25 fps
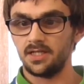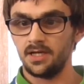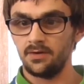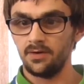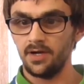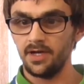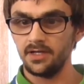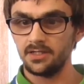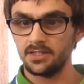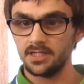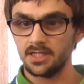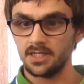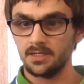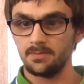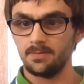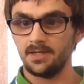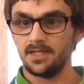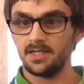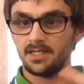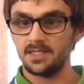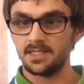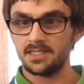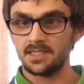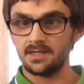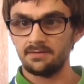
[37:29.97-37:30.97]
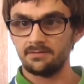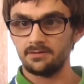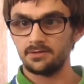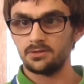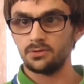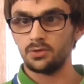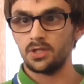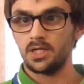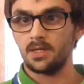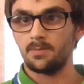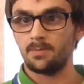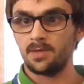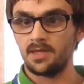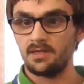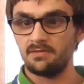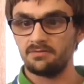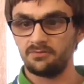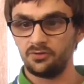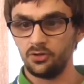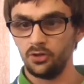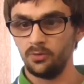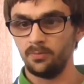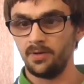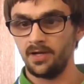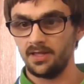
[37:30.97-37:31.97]
Now, I'd recommend a
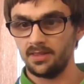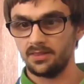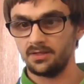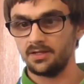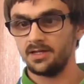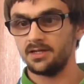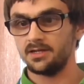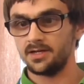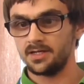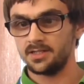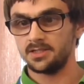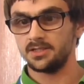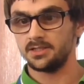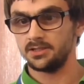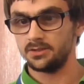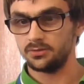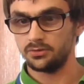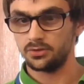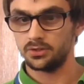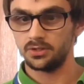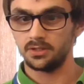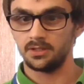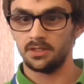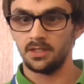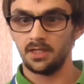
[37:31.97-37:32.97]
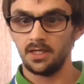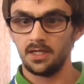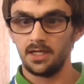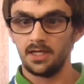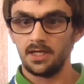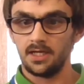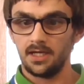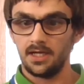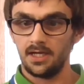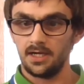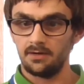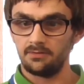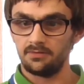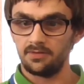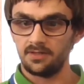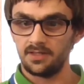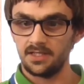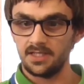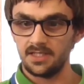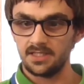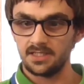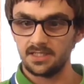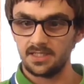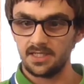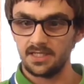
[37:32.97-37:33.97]
720p 4x3 resolution, and for
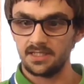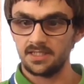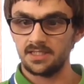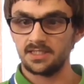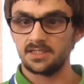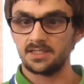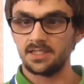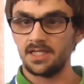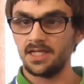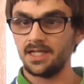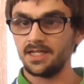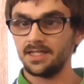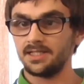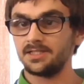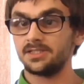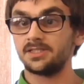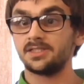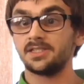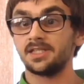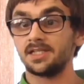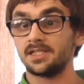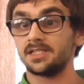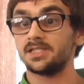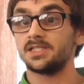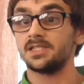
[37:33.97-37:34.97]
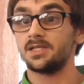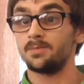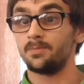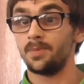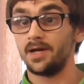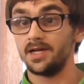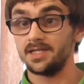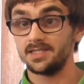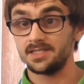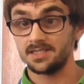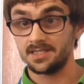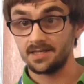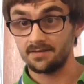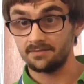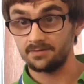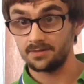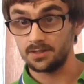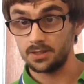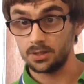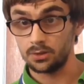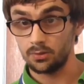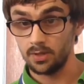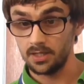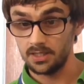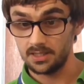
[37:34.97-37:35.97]
this, it is 960 by
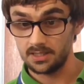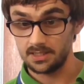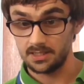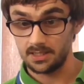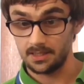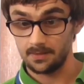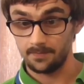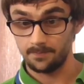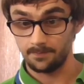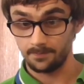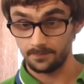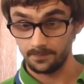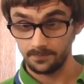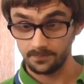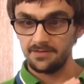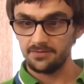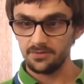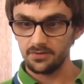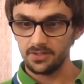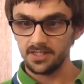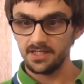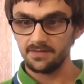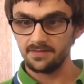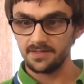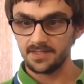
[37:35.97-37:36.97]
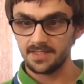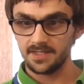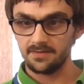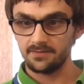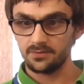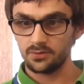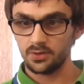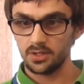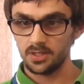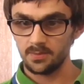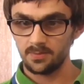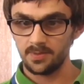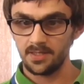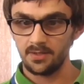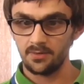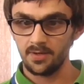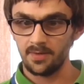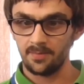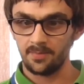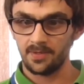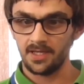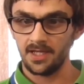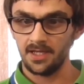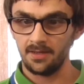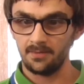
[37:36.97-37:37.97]
720. If you only have a 720p
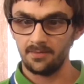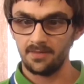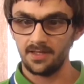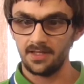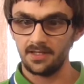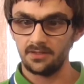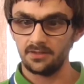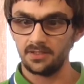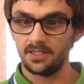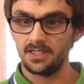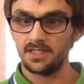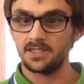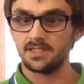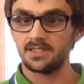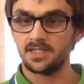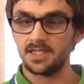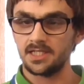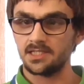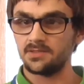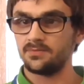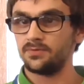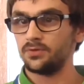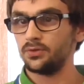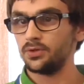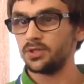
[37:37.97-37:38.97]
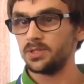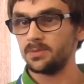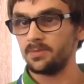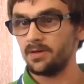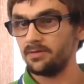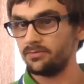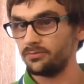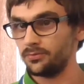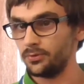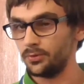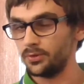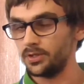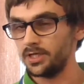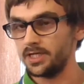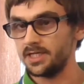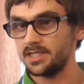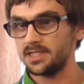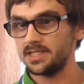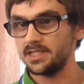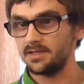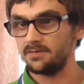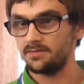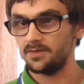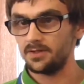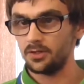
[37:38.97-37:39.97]
webcam, then you'll need 640 by
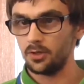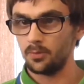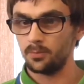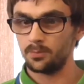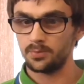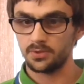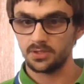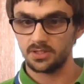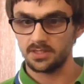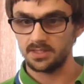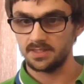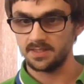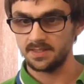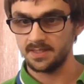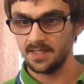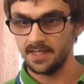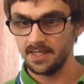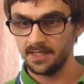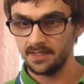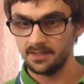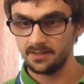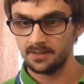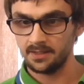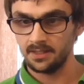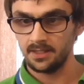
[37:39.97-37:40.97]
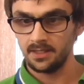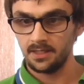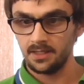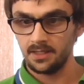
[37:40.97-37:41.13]
480 if the option is there.